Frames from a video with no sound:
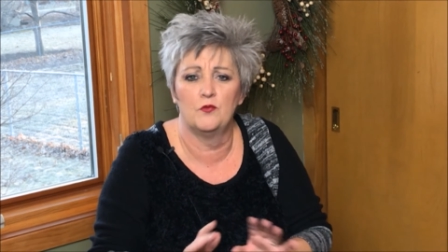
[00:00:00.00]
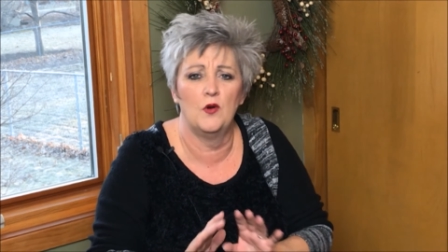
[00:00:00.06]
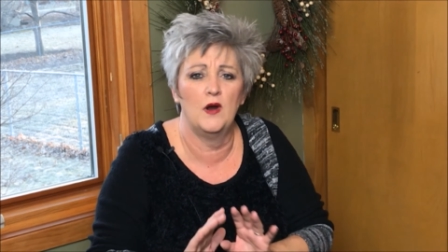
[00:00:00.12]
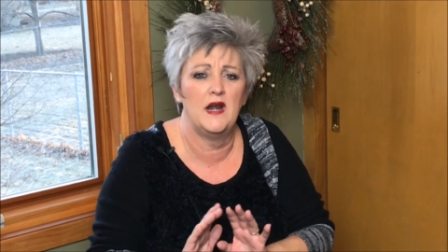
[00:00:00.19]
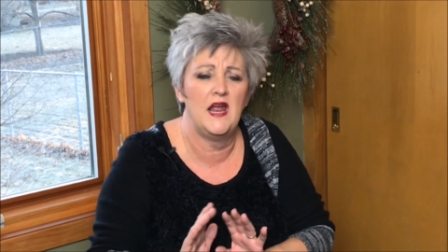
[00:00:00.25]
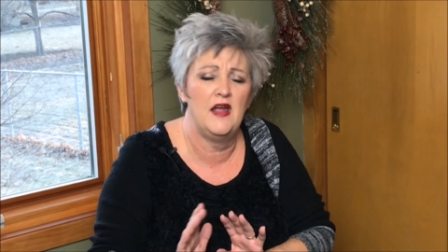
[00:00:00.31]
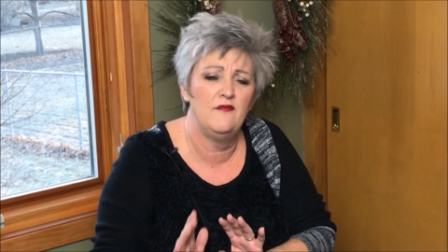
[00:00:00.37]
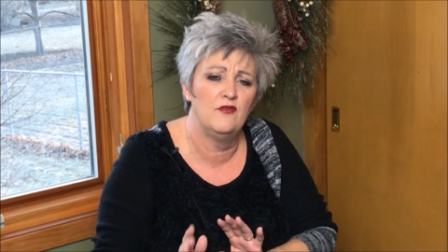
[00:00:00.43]

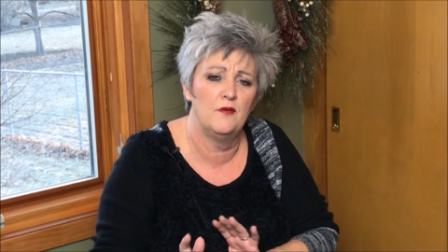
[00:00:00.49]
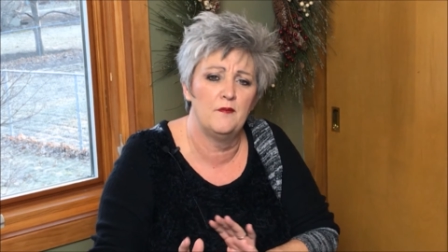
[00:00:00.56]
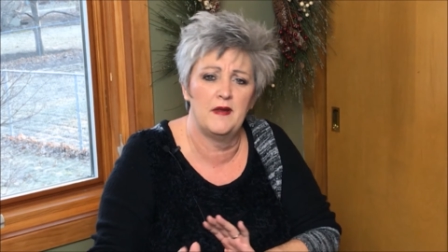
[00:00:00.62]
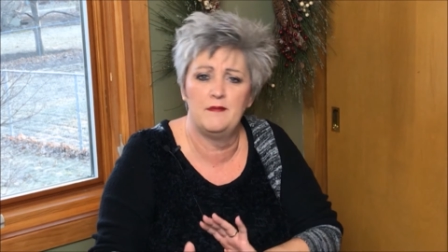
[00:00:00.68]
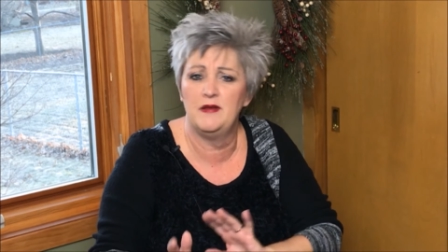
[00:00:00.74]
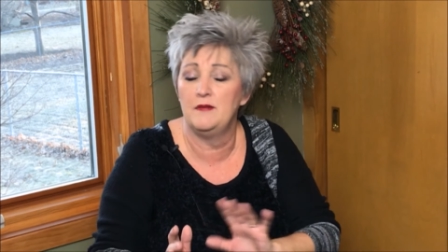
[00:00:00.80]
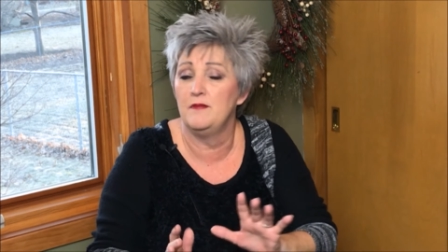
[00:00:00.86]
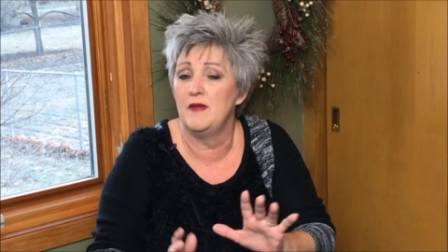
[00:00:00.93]
Whatever it
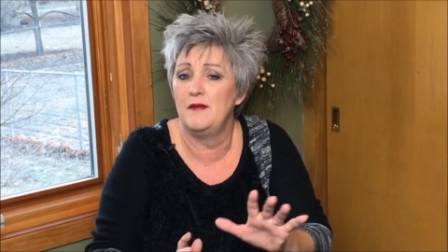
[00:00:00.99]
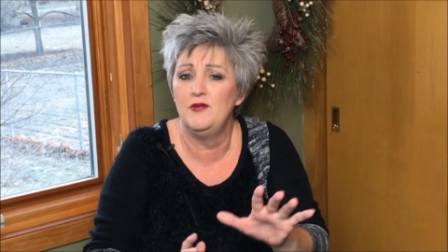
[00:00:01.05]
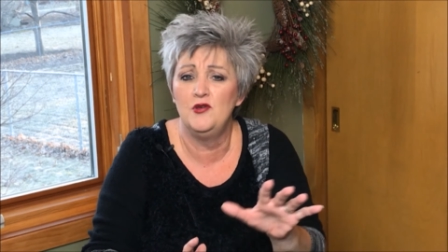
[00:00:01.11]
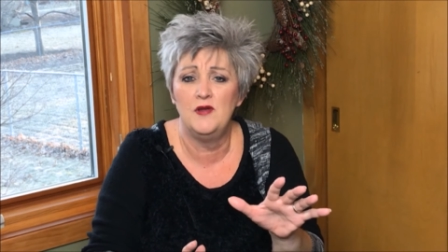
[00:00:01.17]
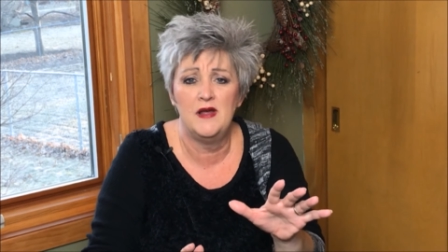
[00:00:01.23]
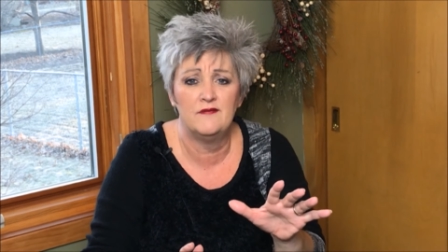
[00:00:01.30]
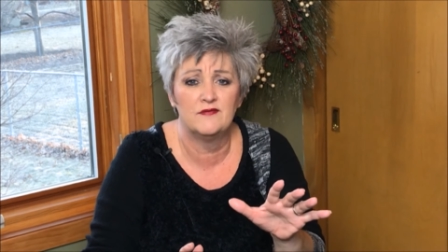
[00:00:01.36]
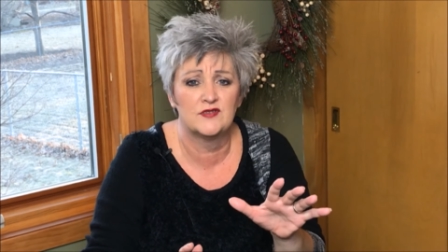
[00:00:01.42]
may be, maybe
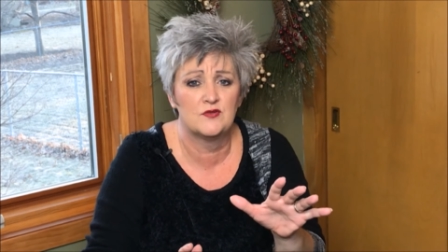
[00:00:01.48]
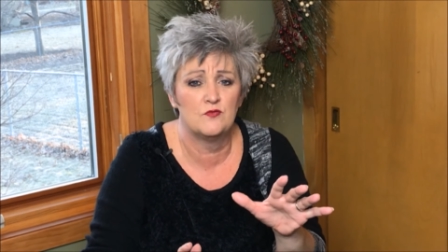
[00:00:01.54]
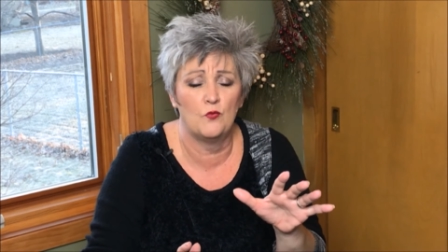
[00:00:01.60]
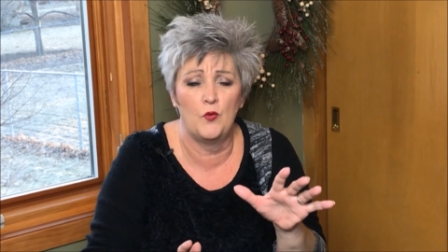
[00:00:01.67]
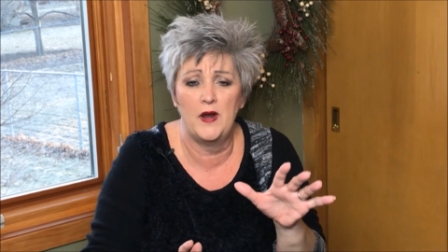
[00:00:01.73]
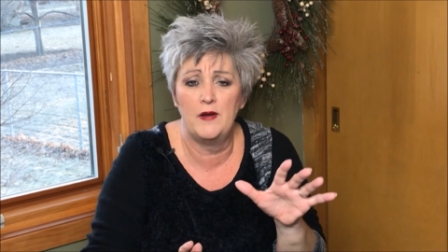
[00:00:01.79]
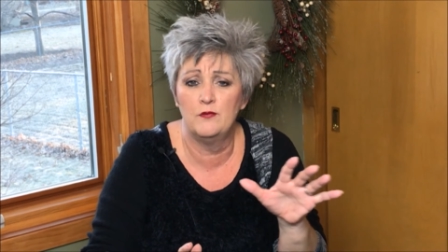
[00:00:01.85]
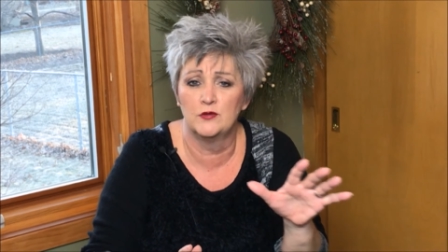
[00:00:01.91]
you have a
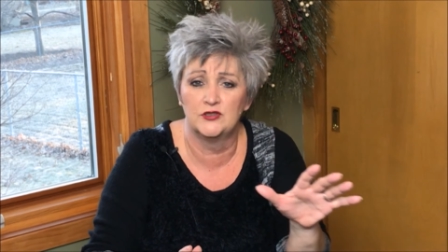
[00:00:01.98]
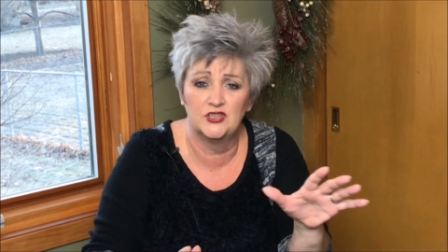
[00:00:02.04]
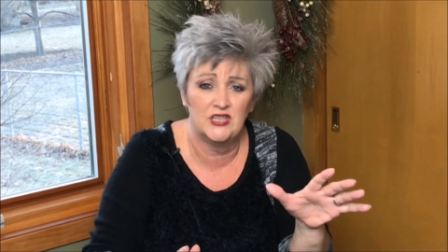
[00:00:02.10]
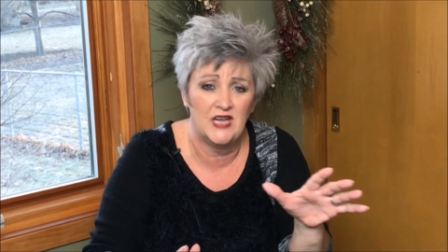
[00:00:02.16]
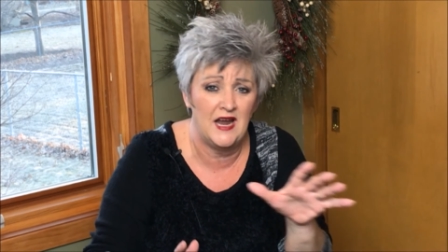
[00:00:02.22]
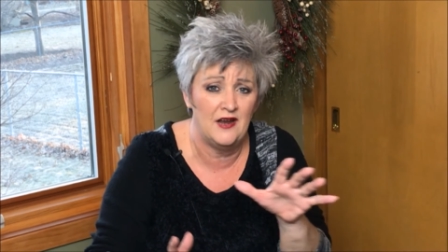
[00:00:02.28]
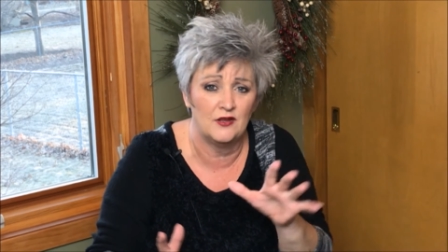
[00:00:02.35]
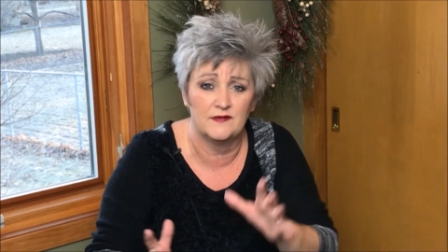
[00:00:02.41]
wayward
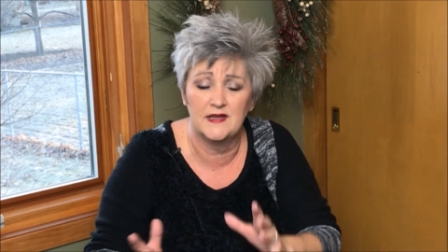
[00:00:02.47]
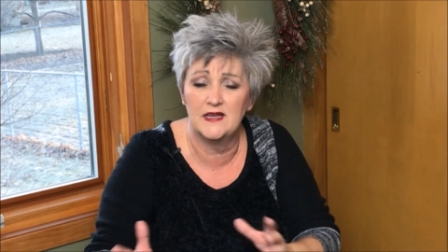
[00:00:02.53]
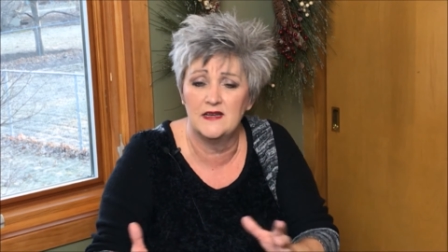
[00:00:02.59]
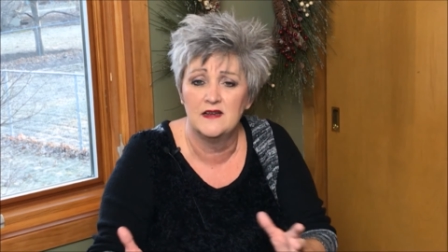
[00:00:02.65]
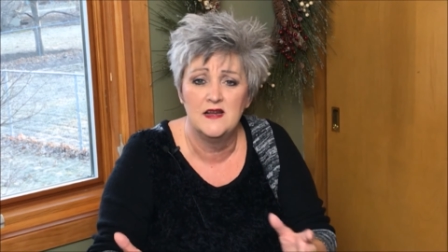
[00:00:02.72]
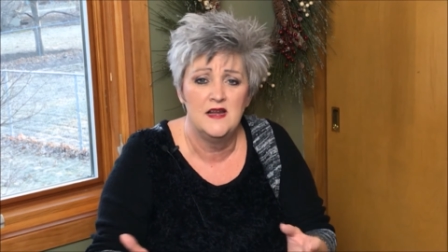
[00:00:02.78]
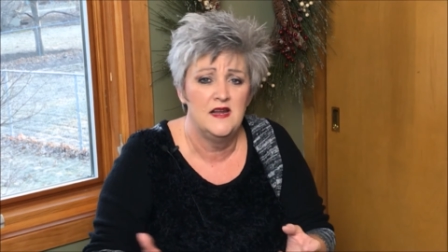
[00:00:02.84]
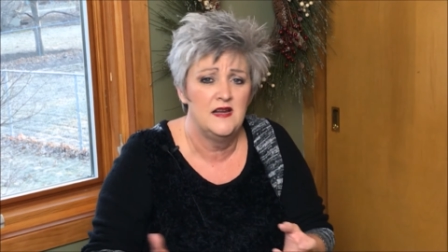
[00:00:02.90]
child that